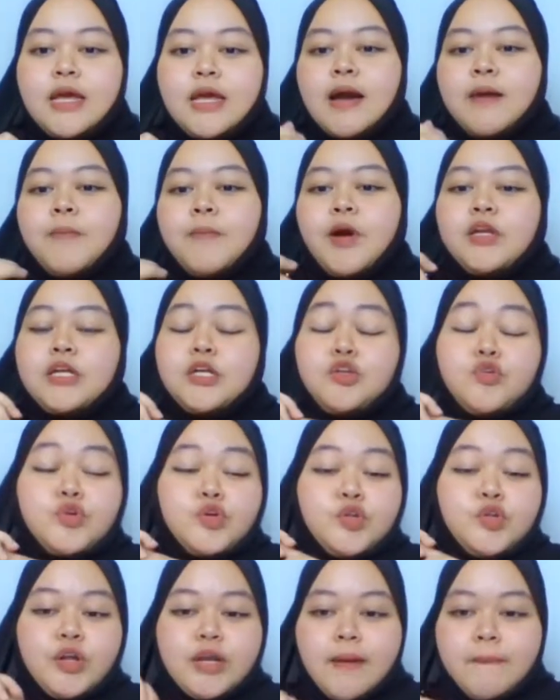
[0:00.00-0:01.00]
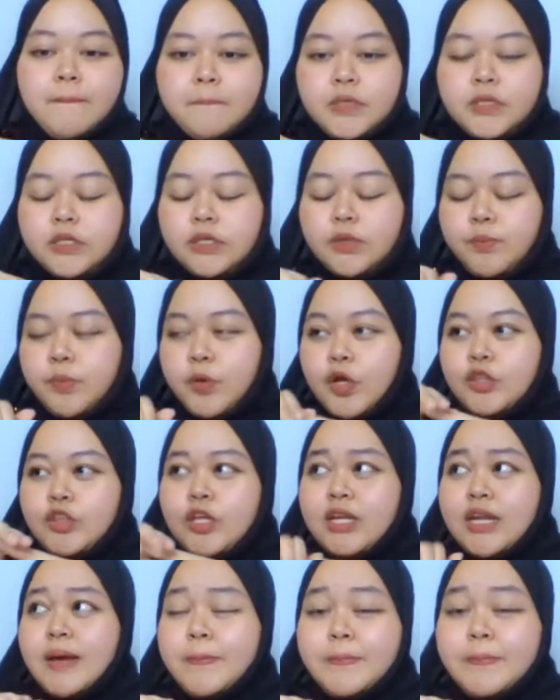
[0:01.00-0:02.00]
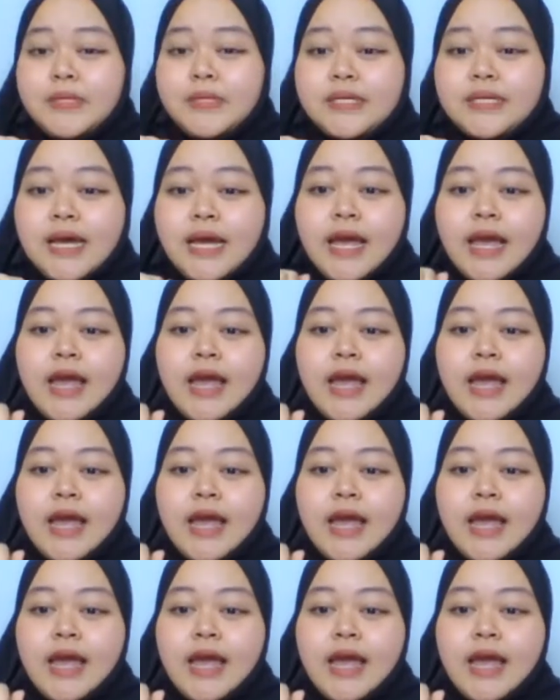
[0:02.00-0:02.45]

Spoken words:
about the nuclear number, proton number,